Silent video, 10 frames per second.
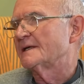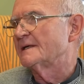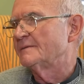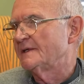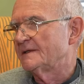And
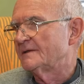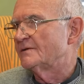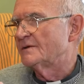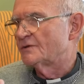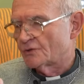I
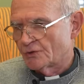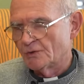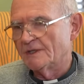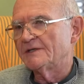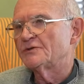mean,
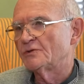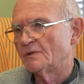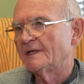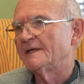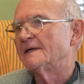truly,
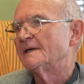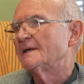truly